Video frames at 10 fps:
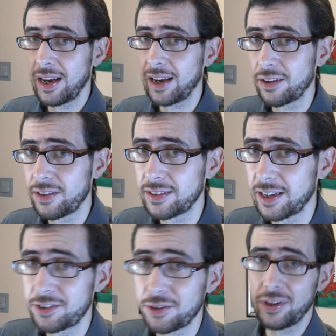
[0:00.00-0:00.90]
And I think
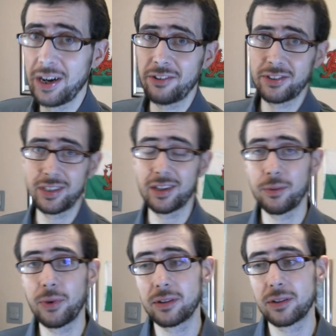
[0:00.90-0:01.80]
that's a rarity and
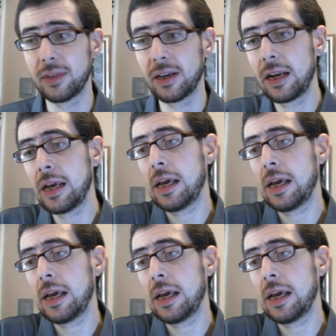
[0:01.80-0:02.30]
I welcome that.